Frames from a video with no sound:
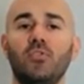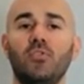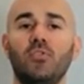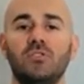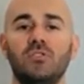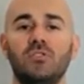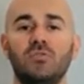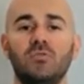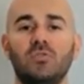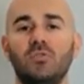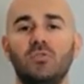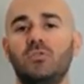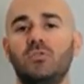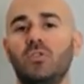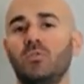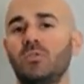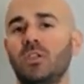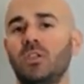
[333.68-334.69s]
So you
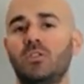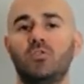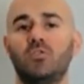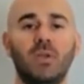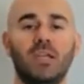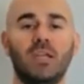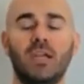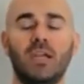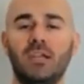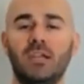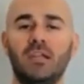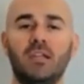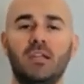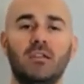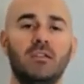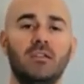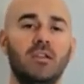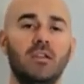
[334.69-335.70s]
don't need to make
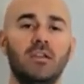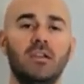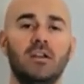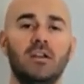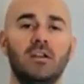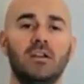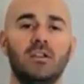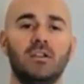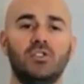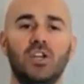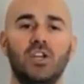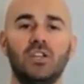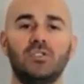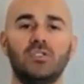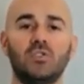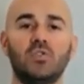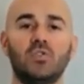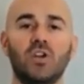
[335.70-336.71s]
any
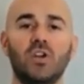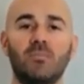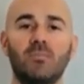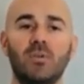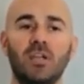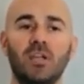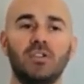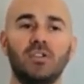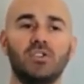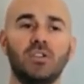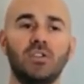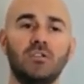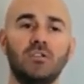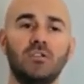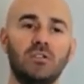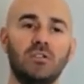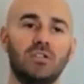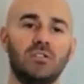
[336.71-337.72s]
changes to your
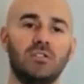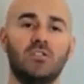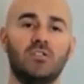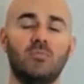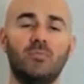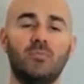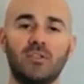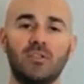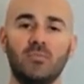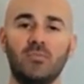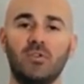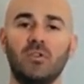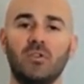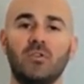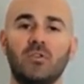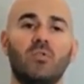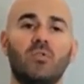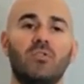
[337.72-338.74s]
application. It's
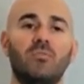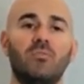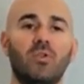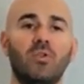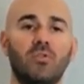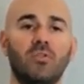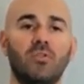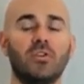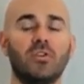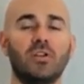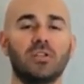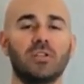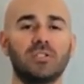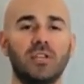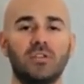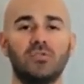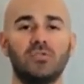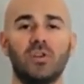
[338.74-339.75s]
compatible with both
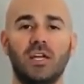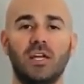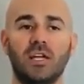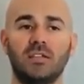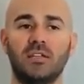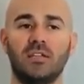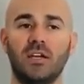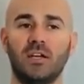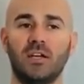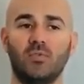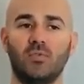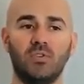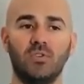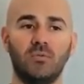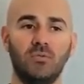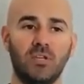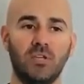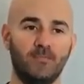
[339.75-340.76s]
Cassandra and
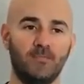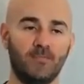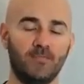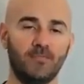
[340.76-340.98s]
DynamoDB.